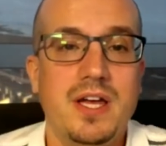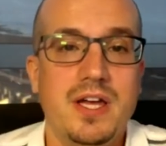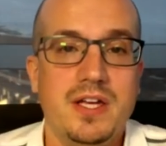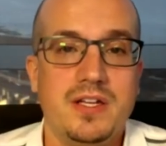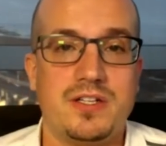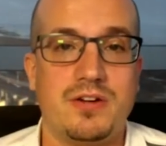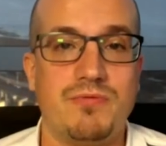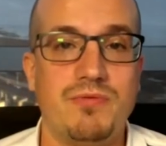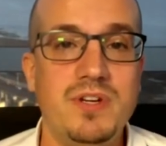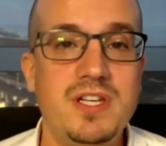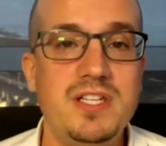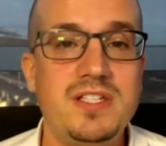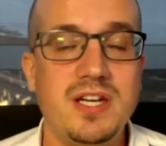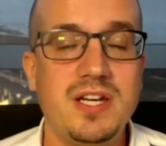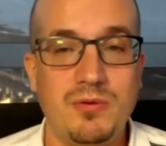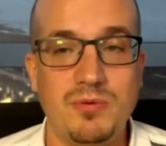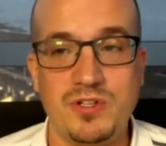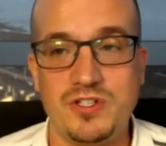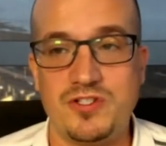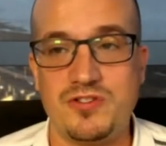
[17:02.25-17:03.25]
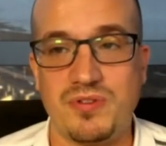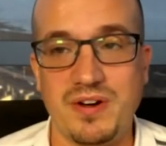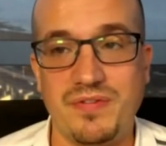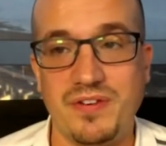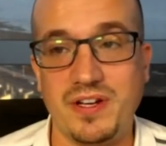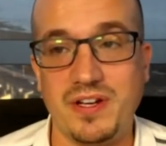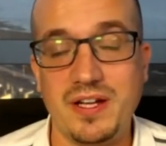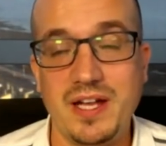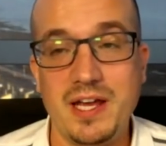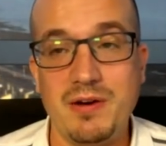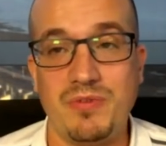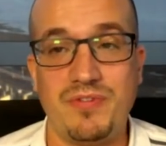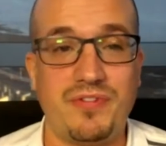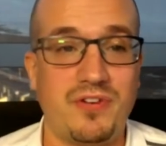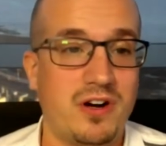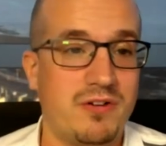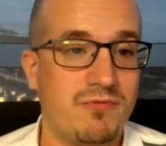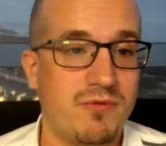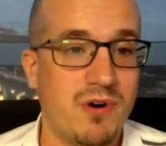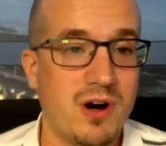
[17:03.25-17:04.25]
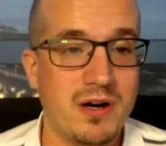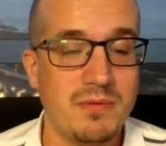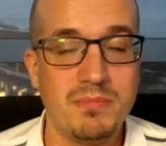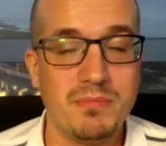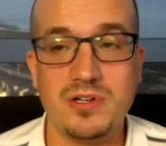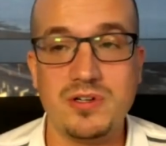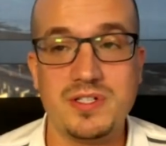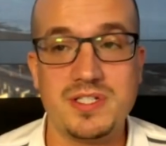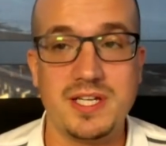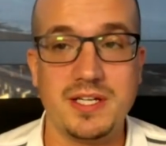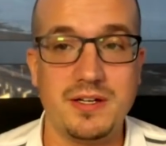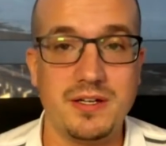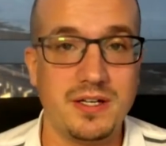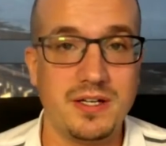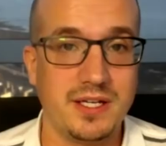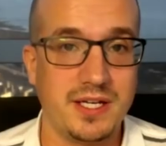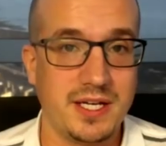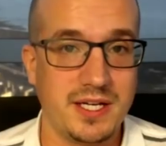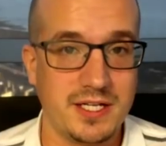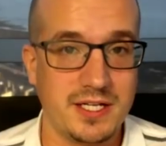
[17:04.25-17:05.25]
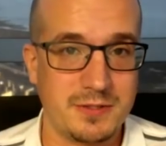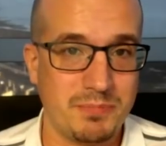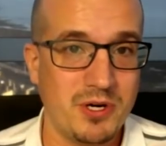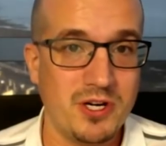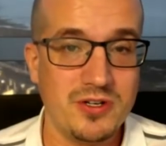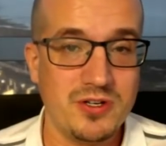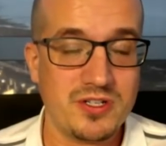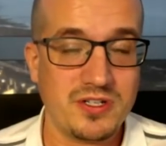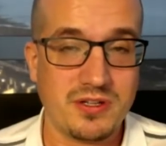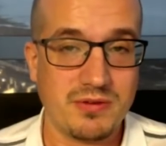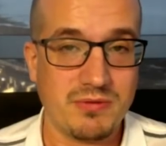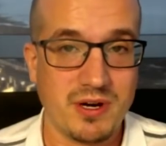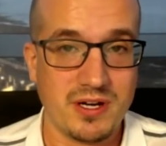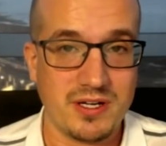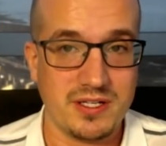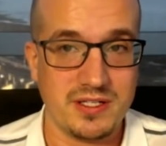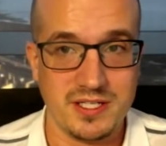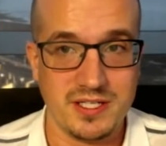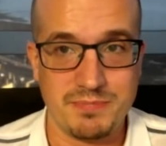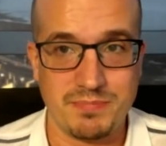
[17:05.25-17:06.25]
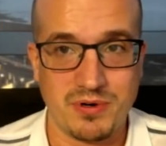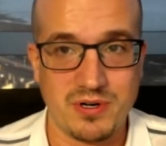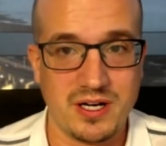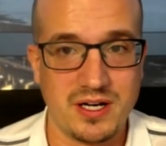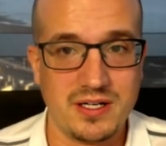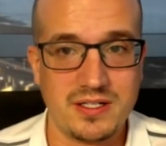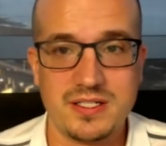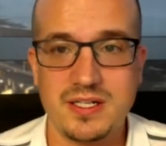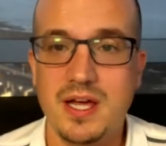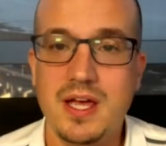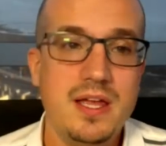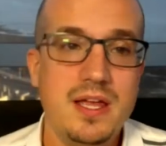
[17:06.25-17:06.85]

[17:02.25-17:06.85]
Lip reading: So retail were driven and they were front run because they couldn't get exposure through any of these products.